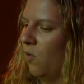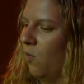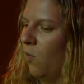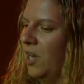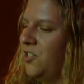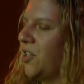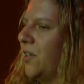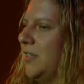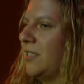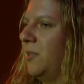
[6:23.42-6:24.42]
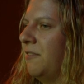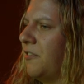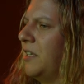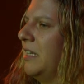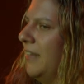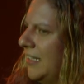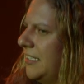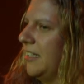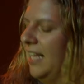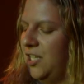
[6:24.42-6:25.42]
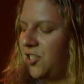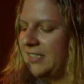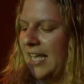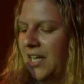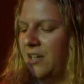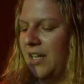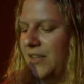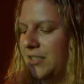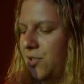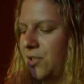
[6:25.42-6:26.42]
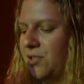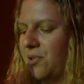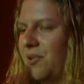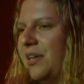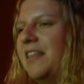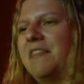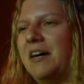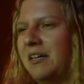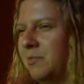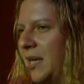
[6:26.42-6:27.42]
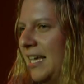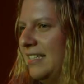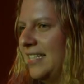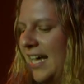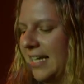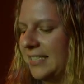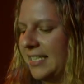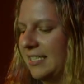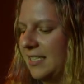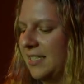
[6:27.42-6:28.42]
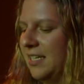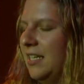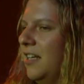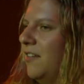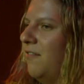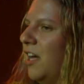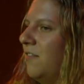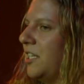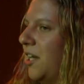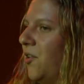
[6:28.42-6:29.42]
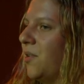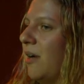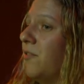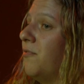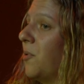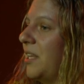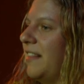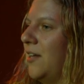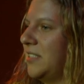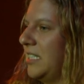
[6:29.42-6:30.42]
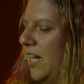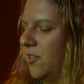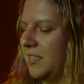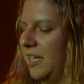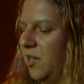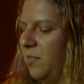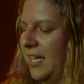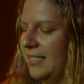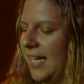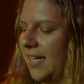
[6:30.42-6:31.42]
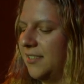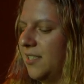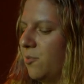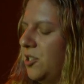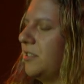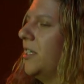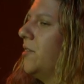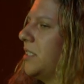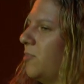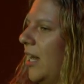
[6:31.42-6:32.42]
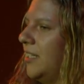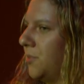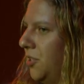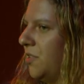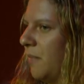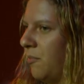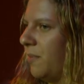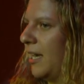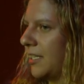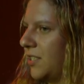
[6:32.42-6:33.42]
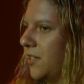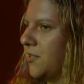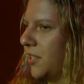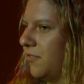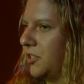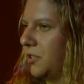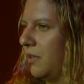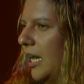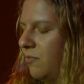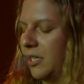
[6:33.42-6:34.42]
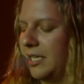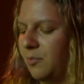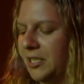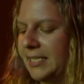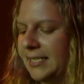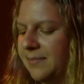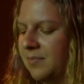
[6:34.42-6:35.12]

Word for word: One journalist went for a less salacious angle on this whole story, the unpaid taxes. Velvalee owed around forty thousand dollars in unpaid taxes, which is no surprise when you remember back to those overdue library books.